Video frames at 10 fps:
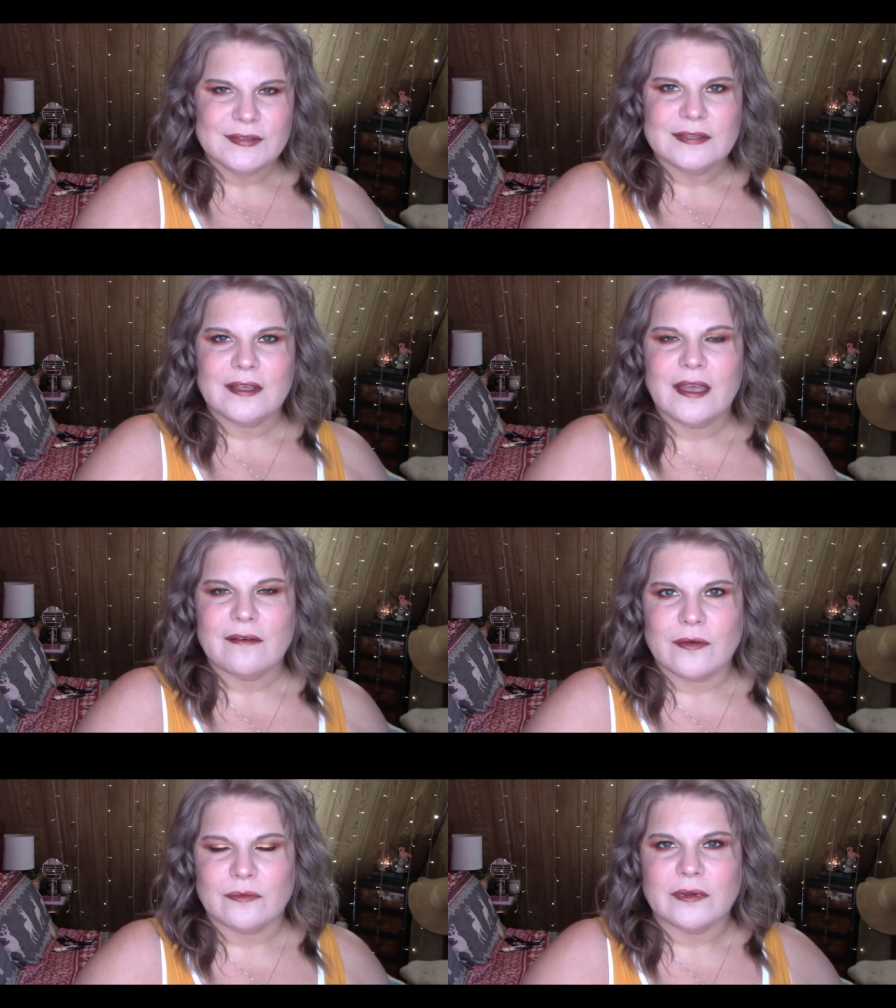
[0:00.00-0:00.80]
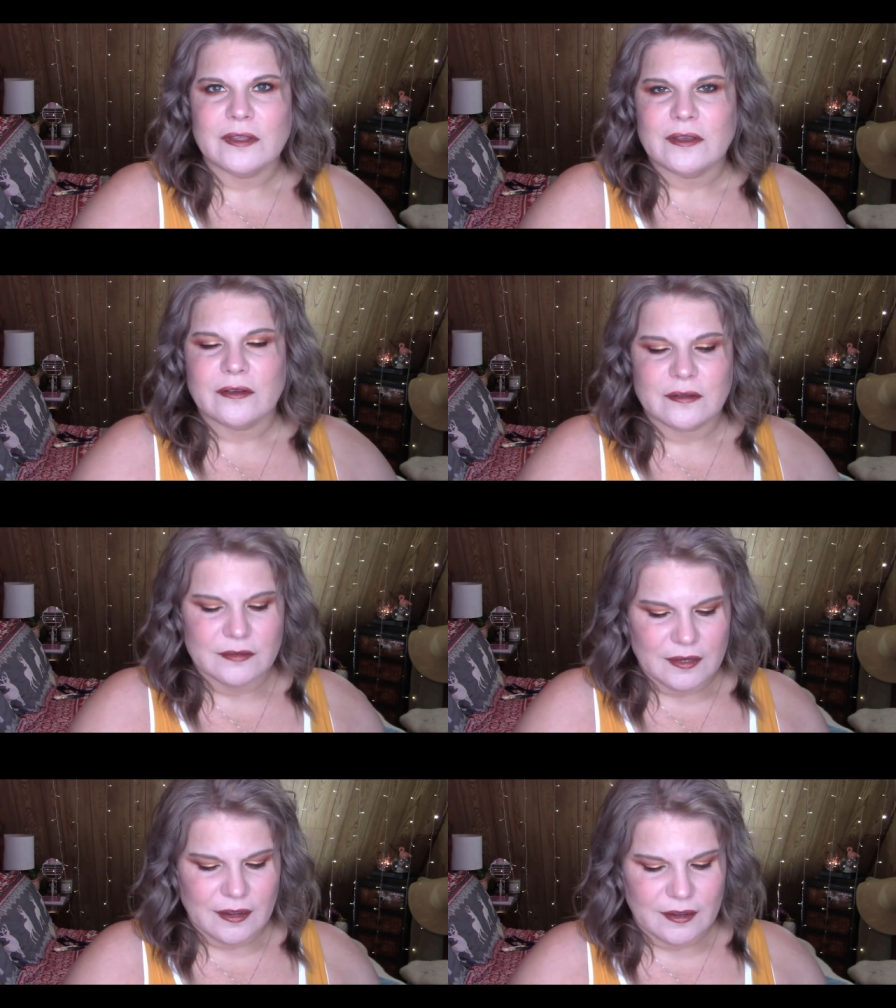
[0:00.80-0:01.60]
and they have a really good
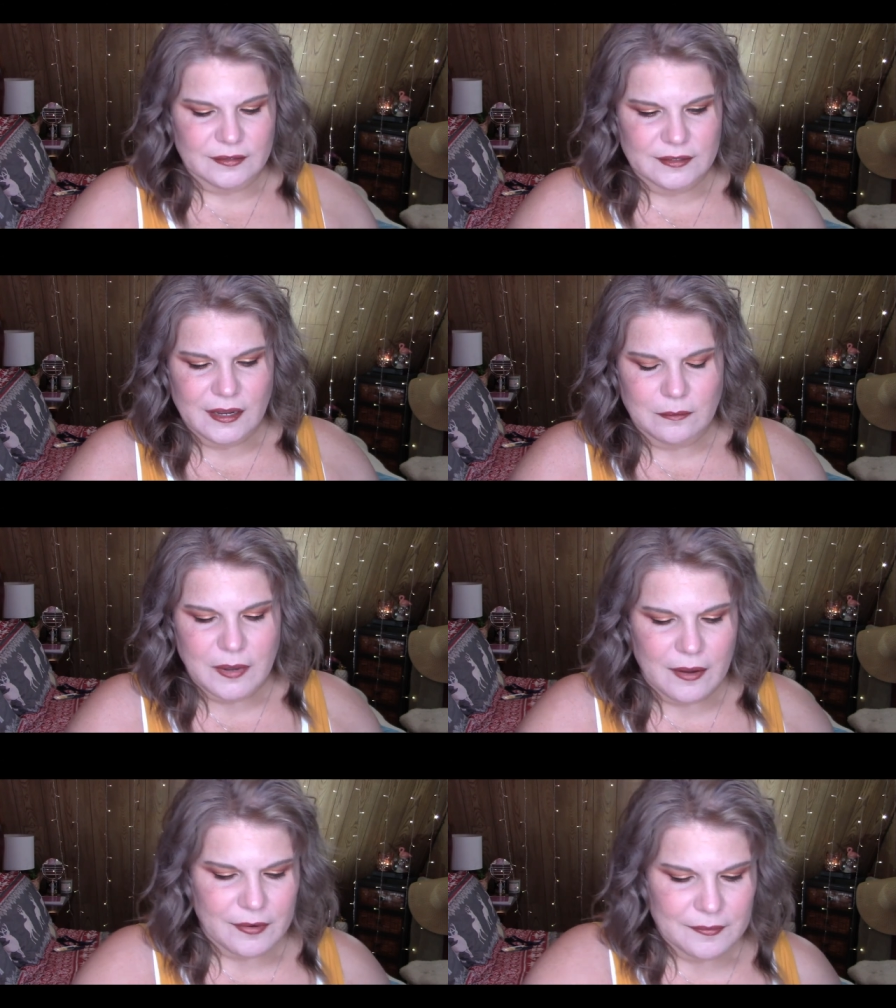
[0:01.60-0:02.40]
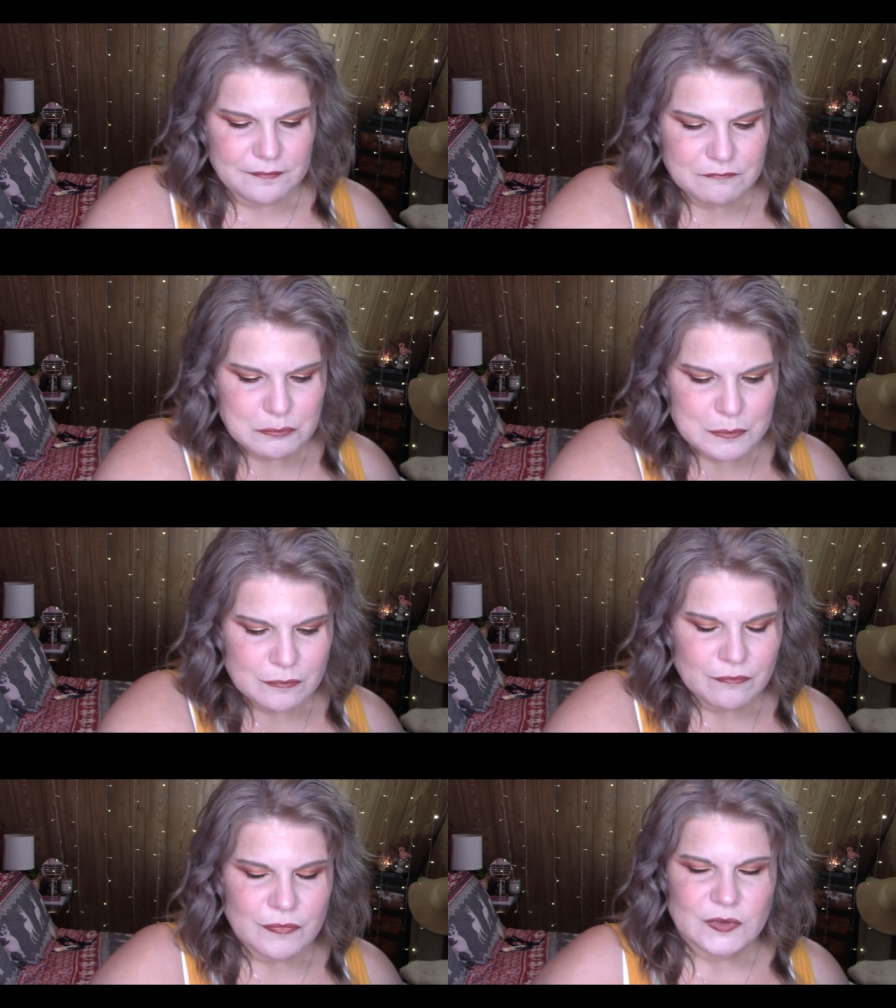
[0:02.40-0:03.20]
uh, staying power.
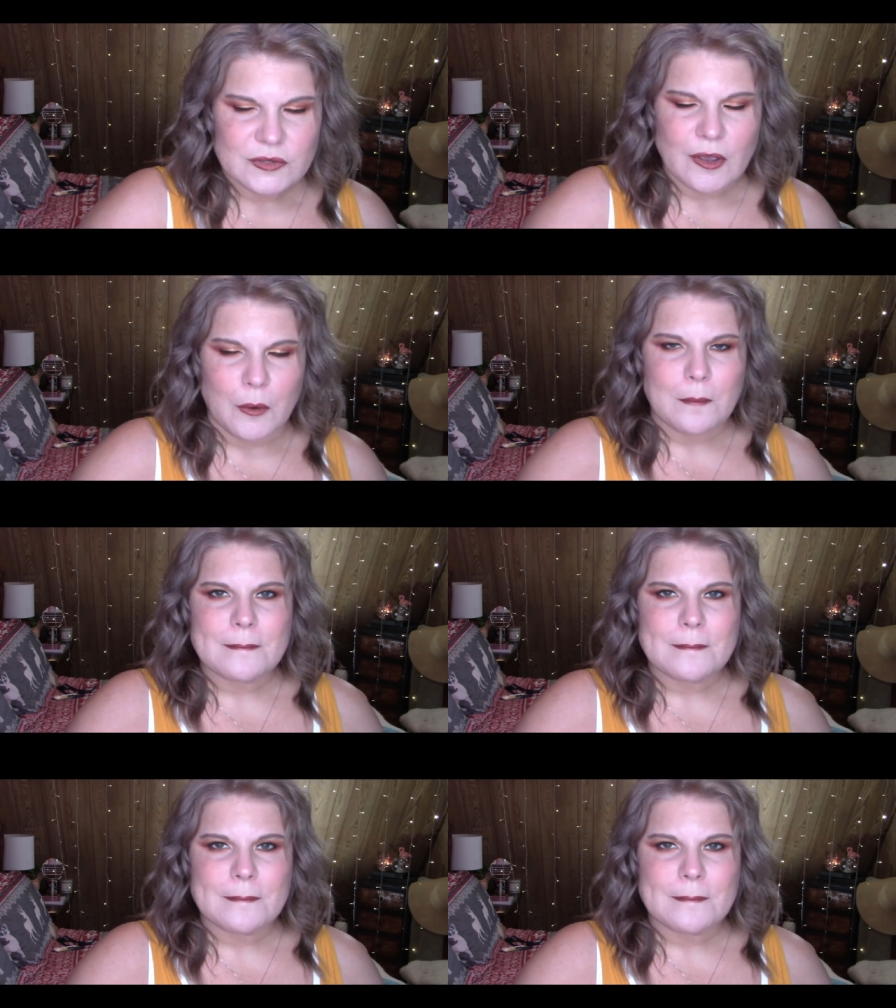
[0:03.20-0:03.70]
So,